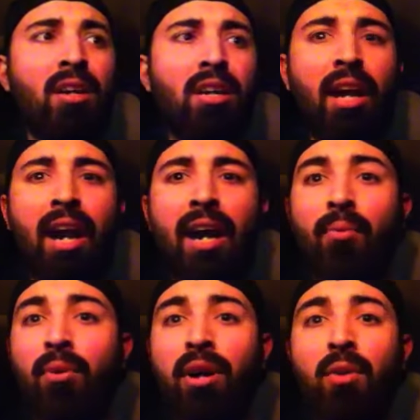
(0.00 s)
yeah,
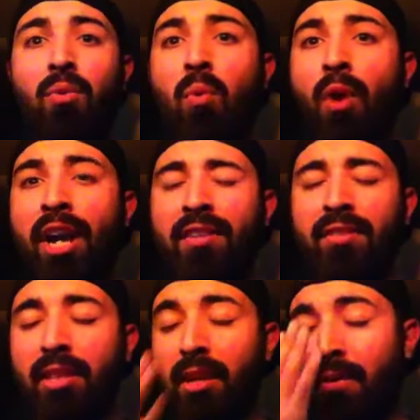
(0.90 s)
what a
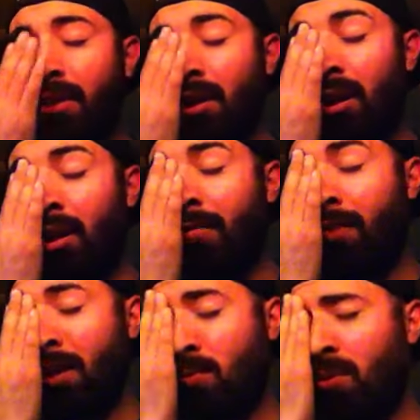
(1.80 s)
waste the Hall of
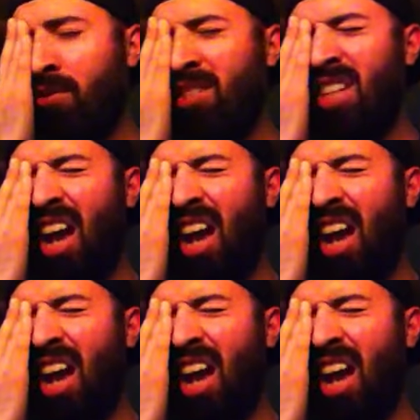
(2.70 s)
Fame was.